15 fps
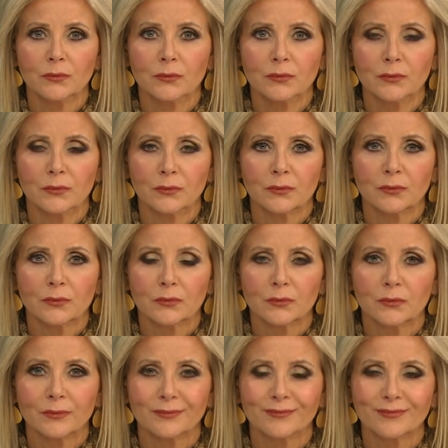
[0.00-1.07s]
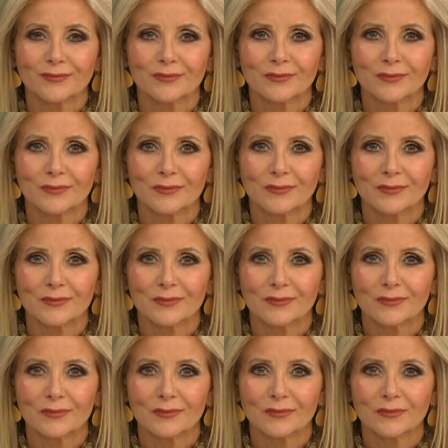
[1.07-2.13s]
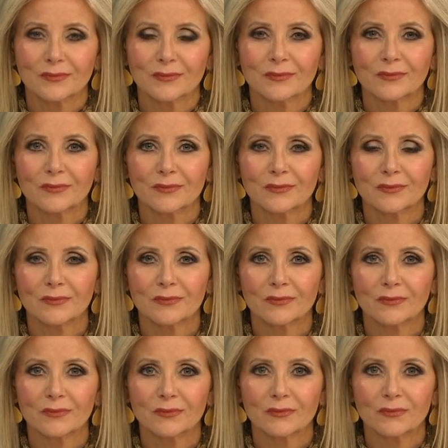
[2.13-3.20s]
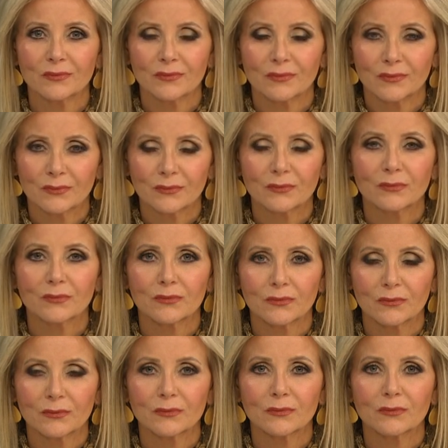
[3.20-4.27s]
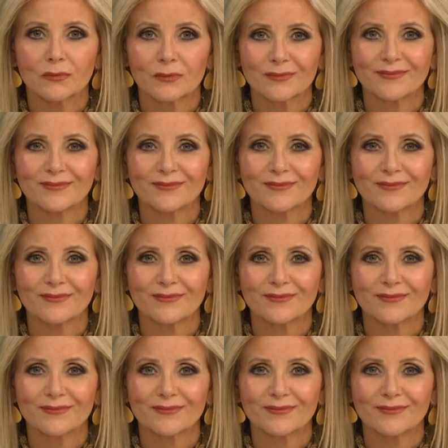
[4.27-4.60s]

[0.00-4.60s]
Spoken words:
This person isn't speaking.